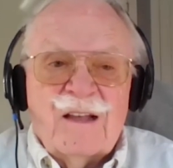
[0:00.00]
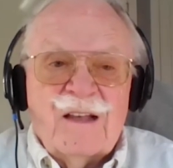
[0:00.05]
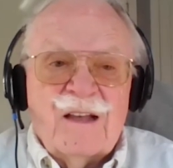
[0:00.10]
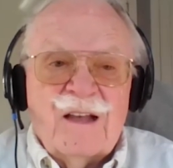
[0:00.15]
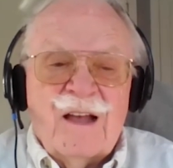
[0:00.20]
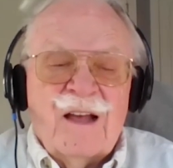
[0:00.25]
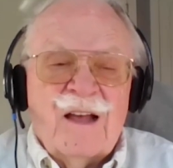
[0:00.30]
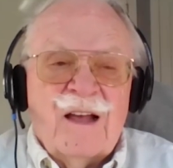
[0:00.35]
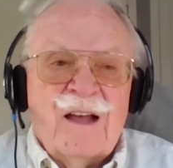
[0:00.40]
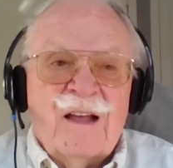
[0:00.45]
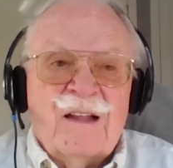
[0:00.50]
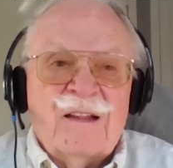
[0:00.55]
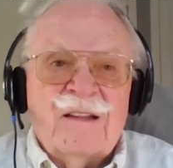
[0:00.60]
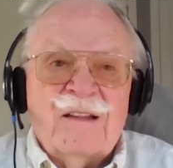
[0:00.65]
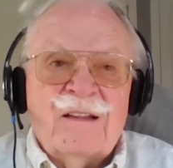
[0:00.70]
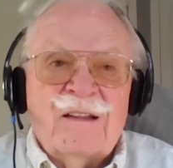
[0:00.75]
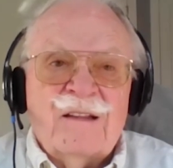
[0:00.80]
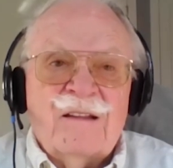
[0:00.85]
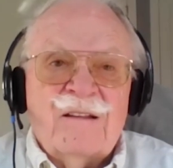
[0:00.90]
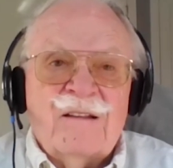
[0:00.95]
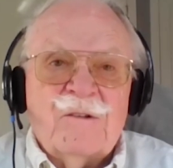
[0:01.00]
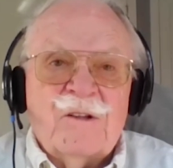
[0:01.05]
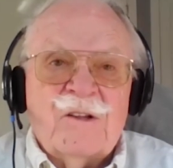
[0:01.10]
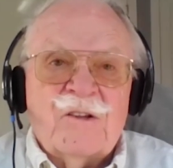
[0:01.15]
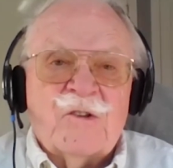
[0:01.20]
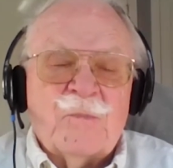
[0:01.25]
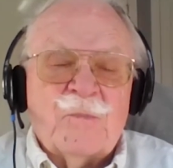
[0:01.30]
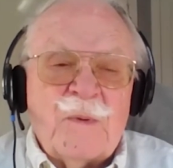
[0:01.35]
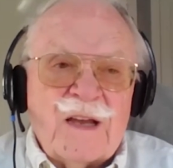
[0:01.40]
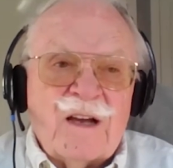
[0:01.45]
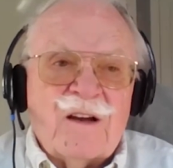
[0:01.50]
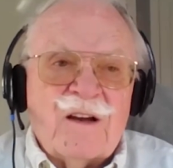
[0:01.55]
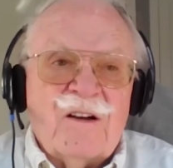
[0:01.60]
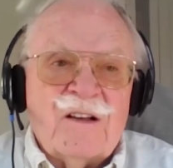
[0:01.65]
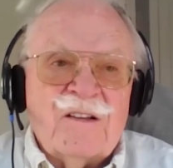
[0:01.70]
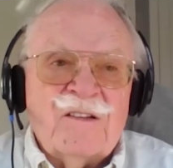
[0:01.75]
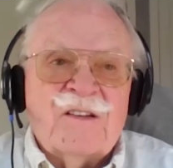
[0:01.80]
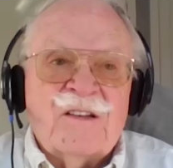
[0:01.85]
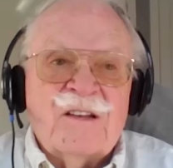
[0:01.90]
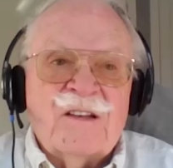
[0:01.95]
And it's
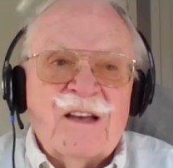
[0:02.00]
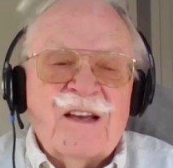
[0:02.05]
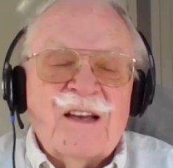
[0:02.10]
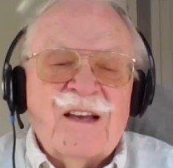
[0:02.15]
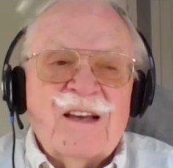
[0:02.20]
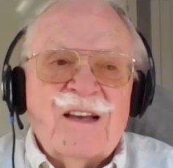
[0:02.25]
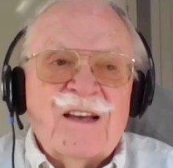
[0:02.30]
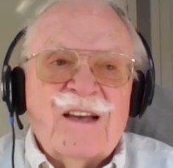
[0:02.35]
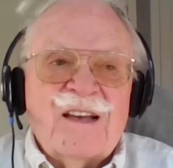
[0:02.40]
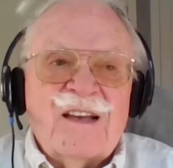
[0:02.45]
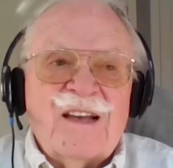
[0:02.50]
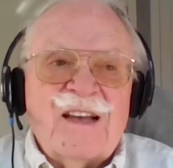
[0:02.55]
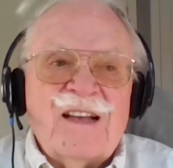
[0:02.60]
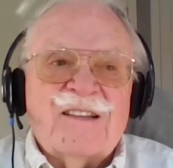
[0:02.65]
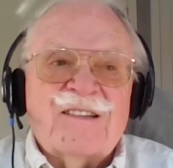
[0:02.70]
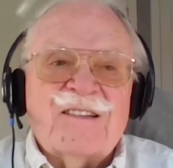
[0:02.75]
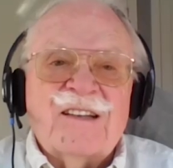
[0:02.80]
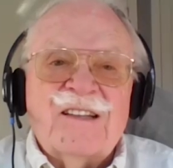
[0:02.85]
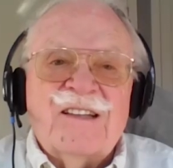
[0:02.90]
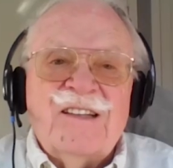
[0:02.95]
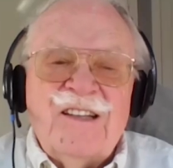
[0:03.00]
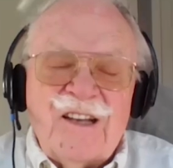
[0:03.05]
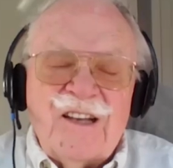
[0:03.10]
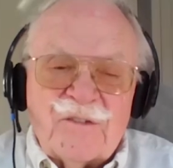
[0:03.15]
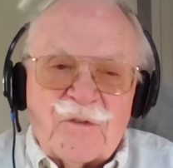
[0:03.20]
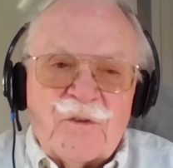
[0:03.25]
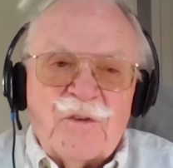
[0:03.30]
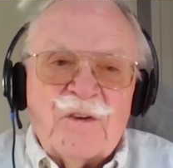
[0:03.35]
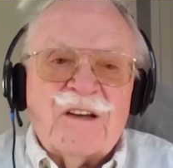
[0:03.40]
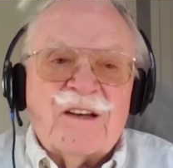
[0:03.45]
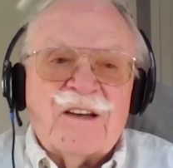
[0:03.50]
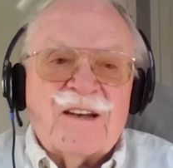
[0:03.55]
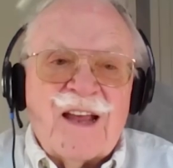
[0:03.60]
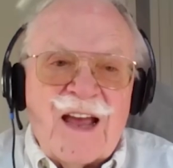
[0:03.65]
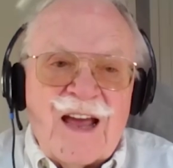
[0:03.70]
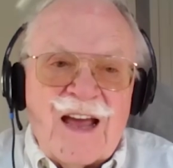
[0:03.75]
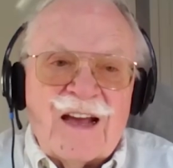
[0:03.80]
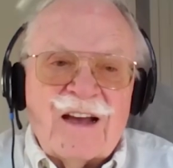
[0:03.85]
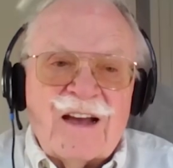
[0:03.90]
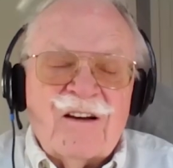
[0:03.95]
because it's a different
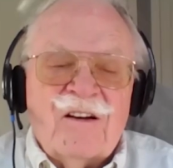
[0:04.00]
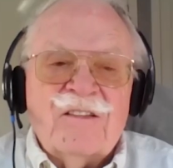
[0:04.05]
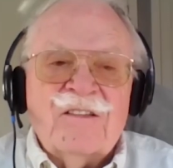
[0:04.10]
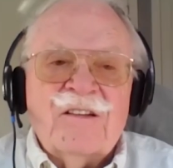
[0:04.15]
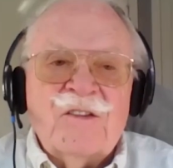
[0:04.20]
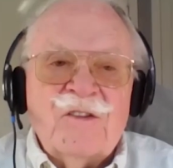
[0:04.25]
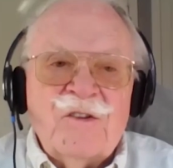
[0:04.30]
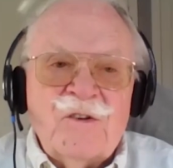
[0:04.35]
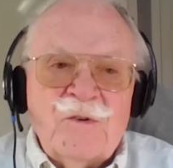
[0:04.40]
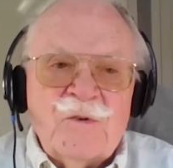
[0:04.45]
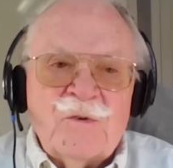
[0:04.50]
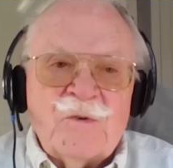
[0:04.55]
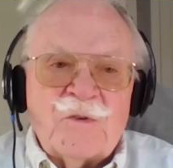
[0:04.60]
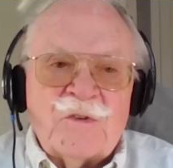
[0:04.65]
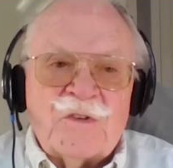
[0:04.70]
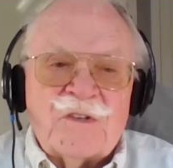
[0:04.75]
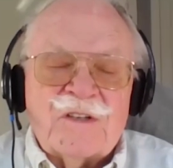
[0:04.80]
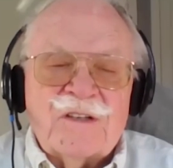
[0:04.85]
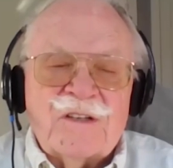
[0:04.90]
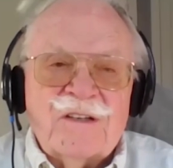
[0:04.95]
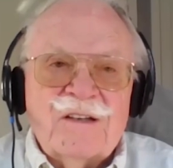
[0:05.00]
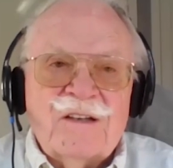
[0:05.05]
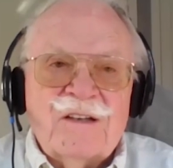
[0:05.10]
tack on the news.